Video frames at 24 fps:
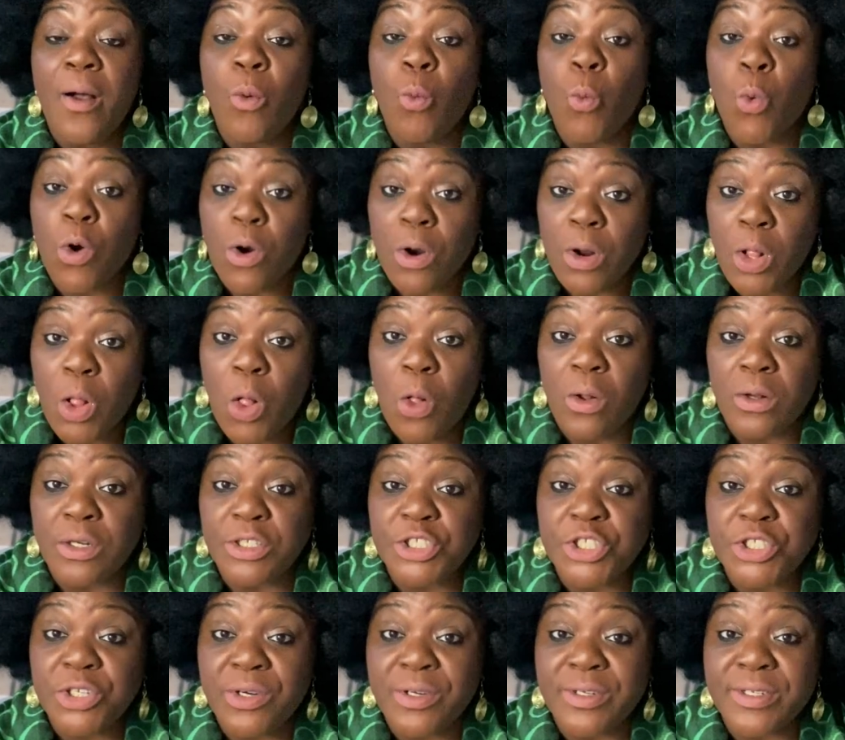world
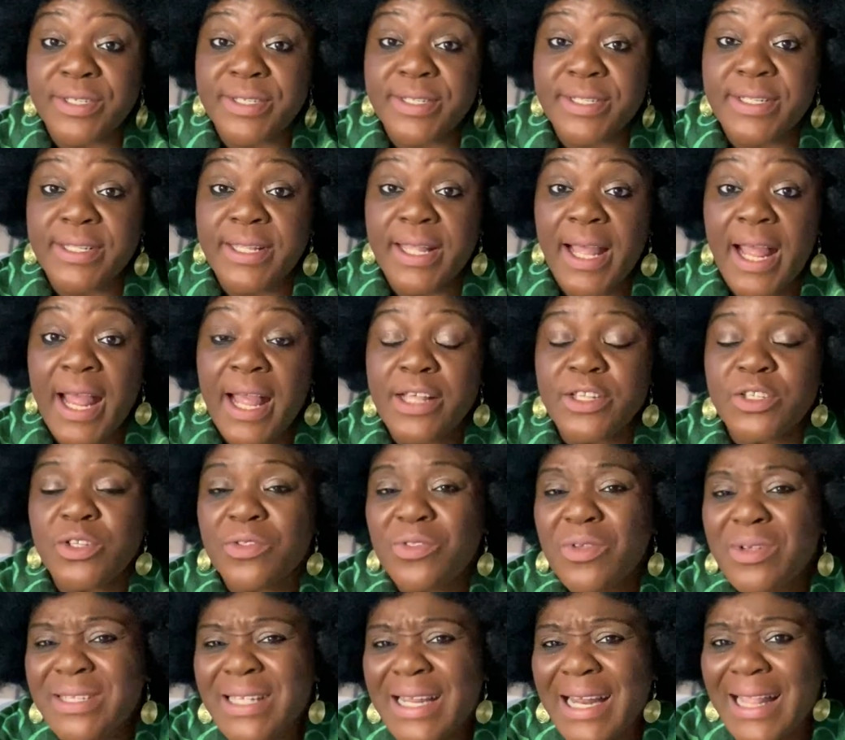cultures. So
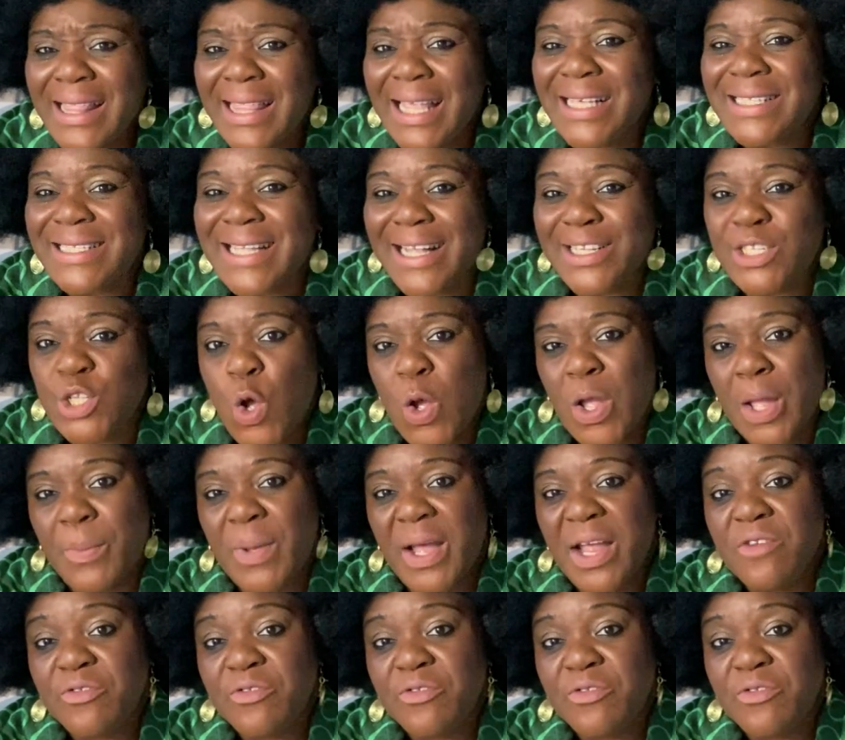those are the things I talk about.